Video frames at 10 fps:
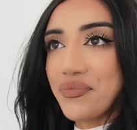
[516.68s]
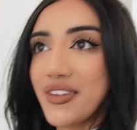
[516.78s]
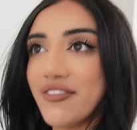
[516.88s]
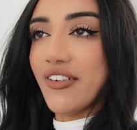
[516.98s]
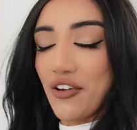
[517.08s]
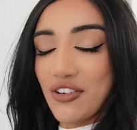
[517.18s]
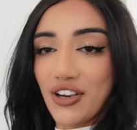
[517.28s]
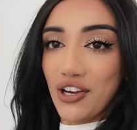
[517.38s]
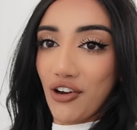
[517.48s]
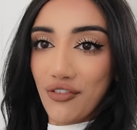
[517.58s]
very,
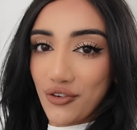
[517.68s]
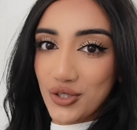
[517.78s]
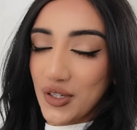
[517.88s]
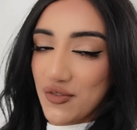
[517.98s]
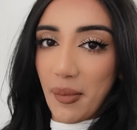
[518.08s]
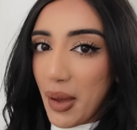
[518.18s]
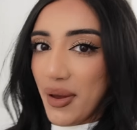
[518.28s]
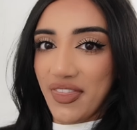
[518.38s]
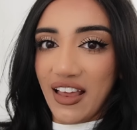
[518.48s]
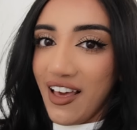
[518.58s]
very grateful to have spent my
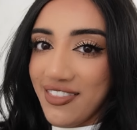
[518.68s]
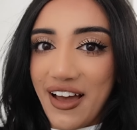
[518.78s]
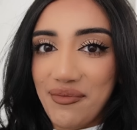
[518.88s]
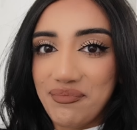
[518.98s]
birthday like that.